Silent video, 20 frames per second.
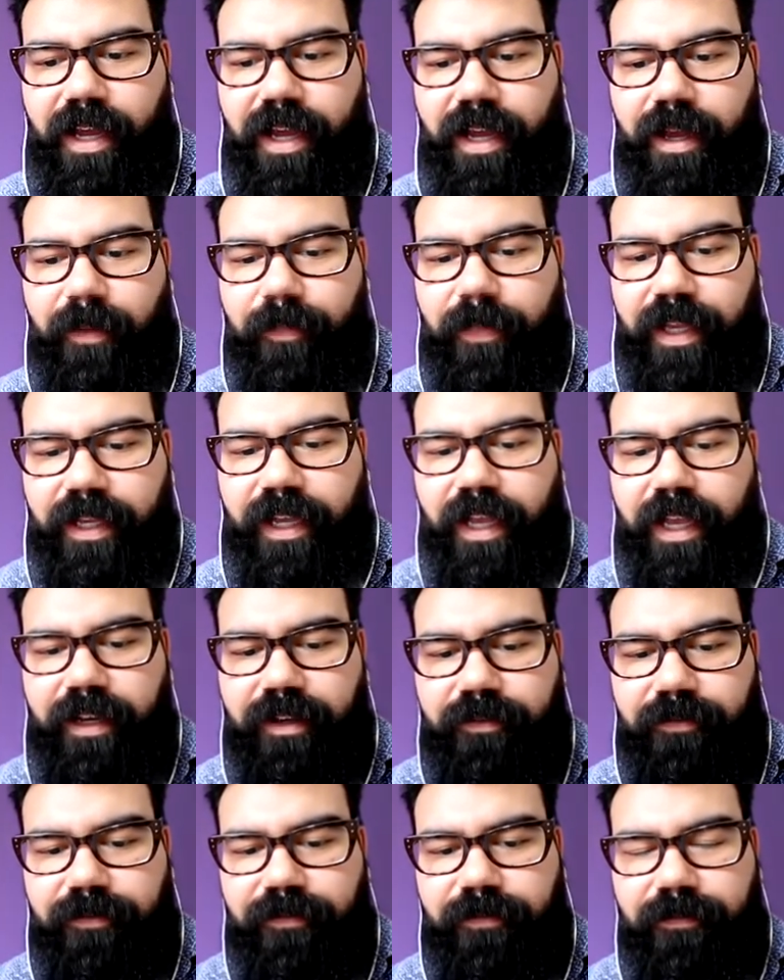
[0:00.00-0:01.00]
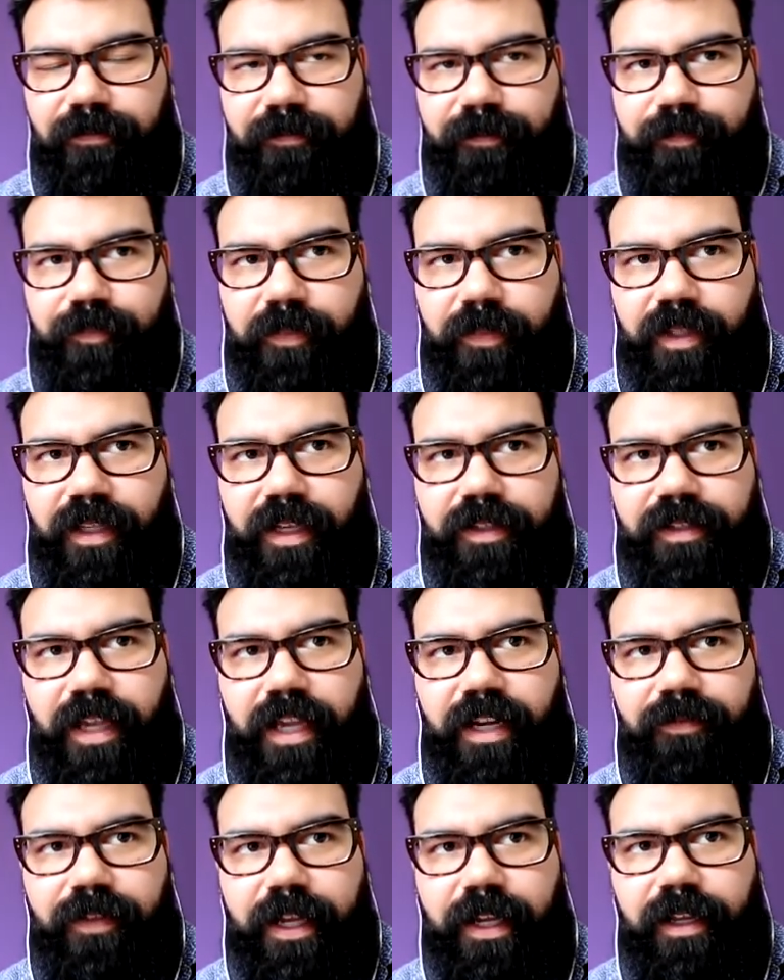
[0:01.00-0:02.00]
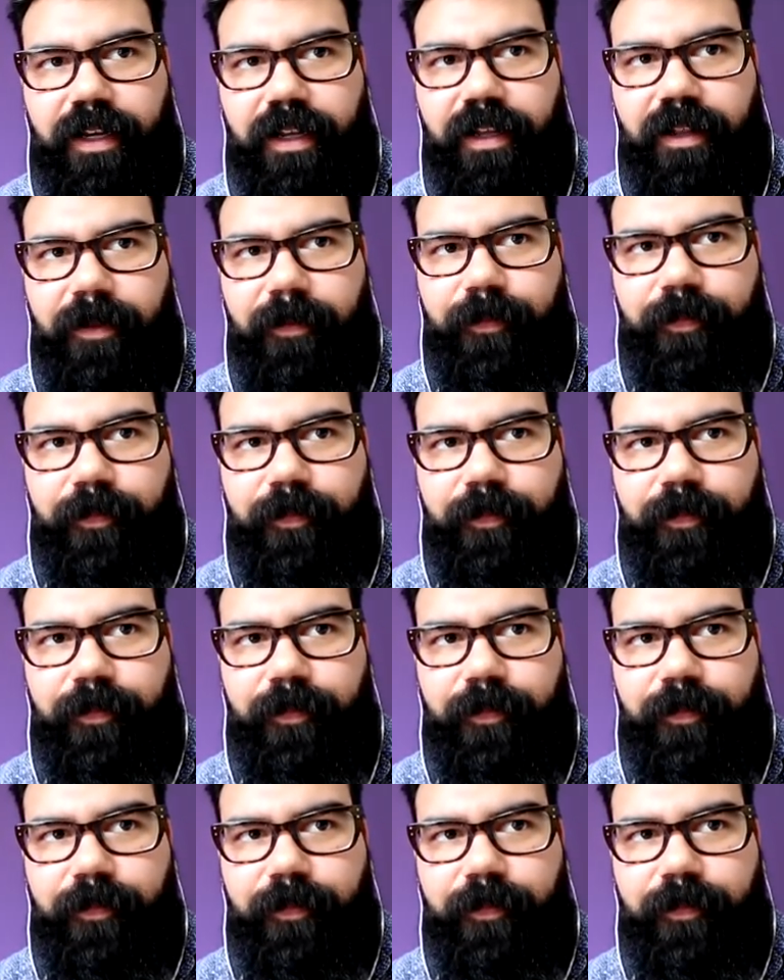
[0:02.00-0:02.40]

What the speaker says: um, it kind of it's kind of like a